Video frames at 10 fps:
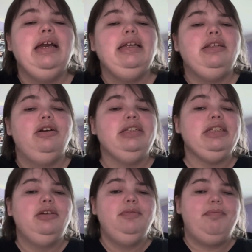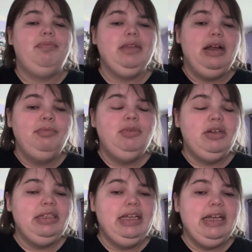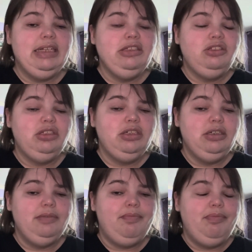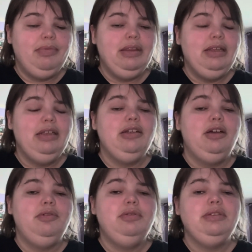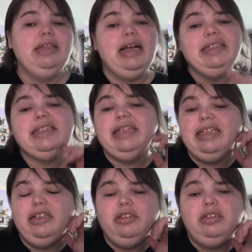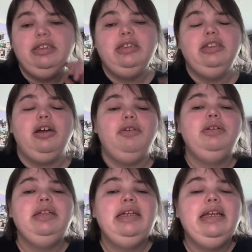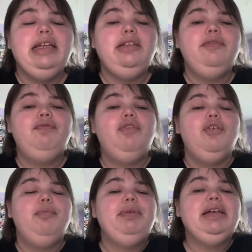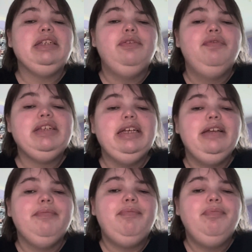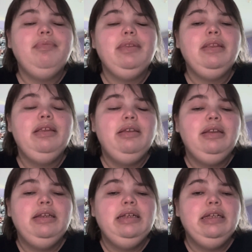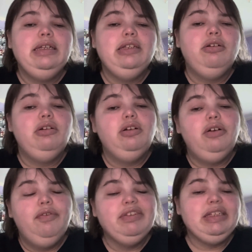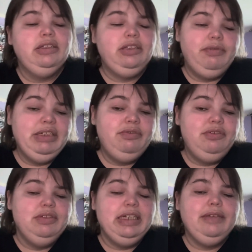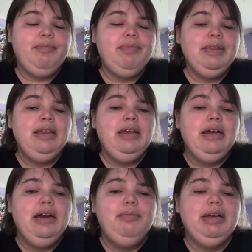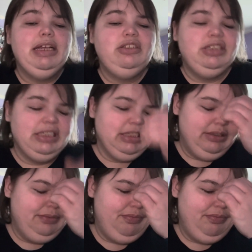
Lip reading: You know, so I'm not going to get into, you know, that scene, you know, in four, because obviously, no, obviously I don't want to ruin it, but it just,